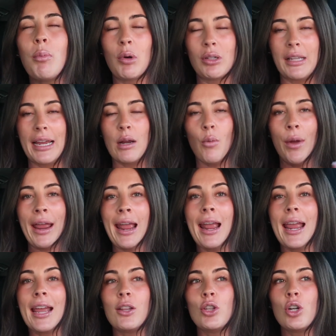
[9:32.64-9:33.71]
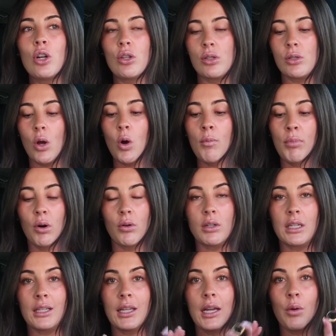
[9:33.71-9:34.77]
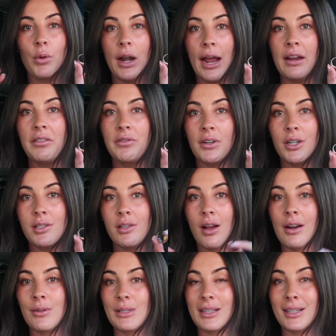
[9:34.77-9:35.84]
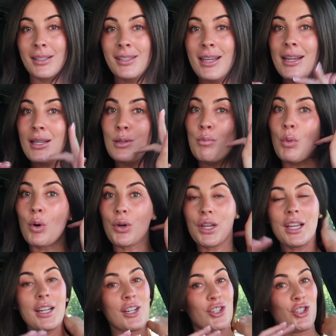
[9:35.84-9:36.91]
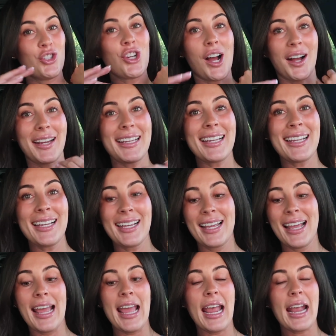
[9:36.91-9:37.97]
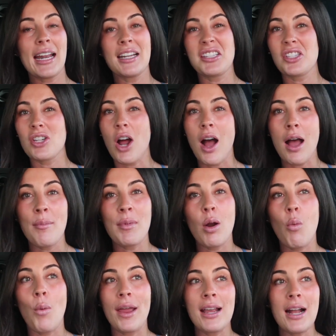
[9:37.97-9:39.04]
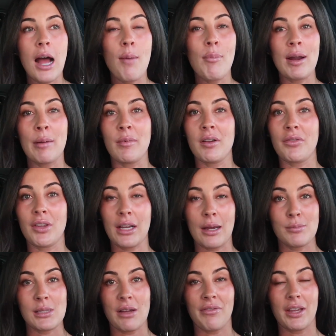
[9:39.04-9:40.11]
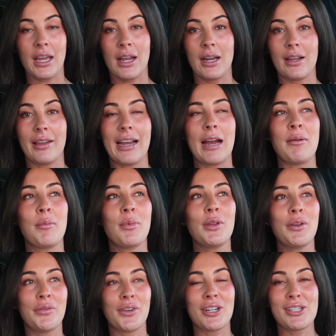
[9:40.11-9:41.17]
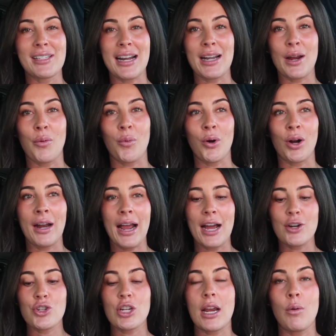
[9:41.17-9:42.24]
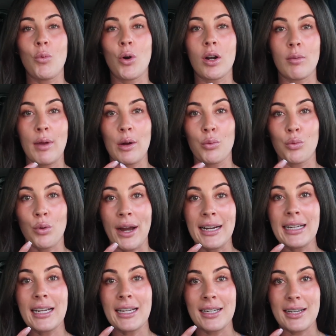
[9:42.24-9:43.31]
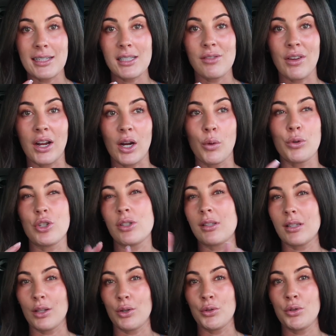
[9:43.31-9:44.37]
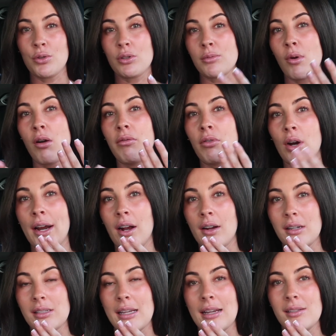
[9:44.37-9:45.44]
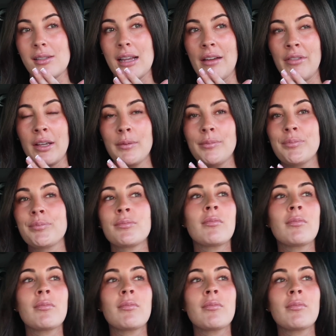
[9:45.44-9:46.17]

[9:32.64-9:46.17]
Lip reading: lightweight. It looks so bulky. Like when I first saw it, I was like, this thing is bulky and it's chunky, and it's not. I'm gonna wake up and I'm gonna feel like I'm suffocating. Like I remember the first night I wore it, actually I wore it on my right index finger, which it's a little too small for. I got a size 7.